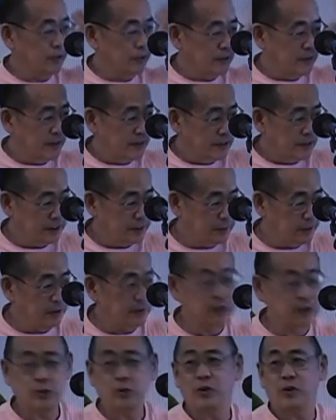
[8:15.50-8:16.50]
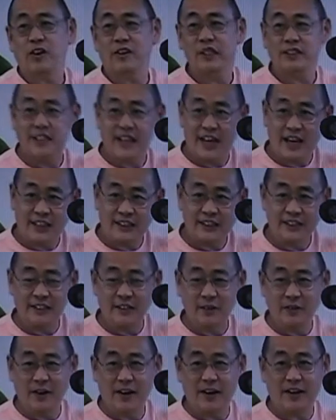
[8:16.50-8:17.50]
So spiritual qualities
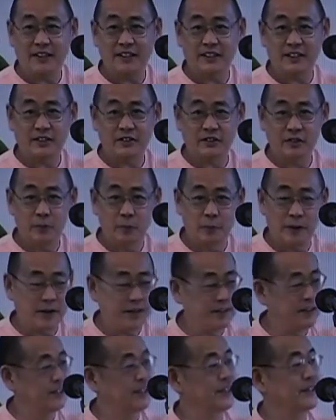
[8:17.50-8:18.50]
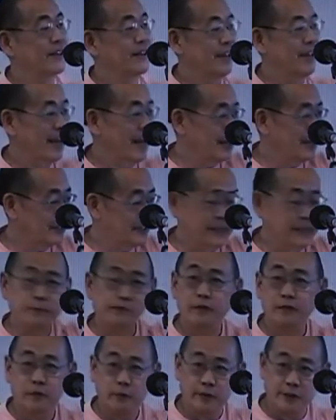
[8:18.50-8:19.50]
actually arise through bhakti and
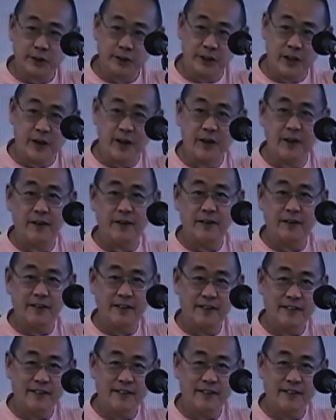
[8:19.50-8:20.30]
actually coming from Krishna.